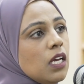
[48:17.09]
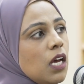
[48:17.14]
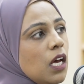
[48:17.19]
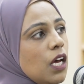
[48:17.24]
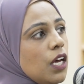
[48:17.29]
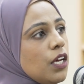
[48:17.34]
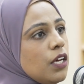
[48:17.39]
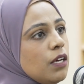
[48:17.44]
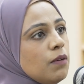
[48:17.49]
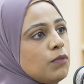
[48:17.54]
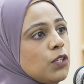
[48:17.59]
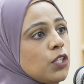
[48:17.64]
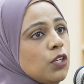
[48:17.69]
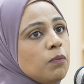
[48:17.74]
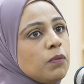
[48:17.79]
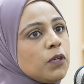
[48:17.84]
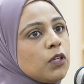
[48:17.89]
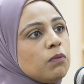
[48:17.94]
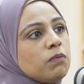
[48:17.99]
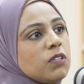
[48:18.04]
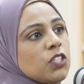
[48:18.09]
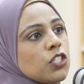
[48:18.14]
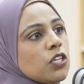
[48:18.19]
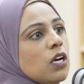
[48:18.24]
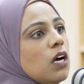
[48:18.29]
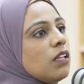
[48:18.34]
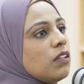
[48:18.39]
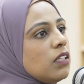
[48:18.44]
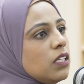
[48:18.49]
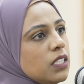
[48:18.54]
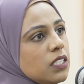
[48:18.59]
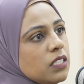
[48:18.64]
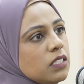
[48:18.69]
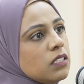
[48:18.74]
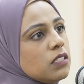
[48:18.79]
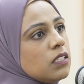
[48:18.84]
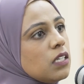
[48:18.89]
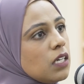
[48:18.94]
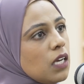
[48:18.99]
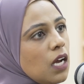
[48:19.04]
becoming Shadhilis
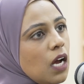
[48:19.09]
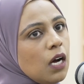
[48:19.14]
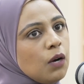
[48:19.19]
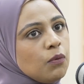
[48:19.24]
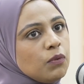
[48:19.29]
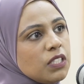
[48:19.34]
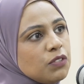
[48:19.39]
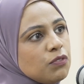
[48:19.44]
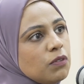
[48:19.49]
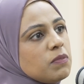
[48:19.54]
and Darqawis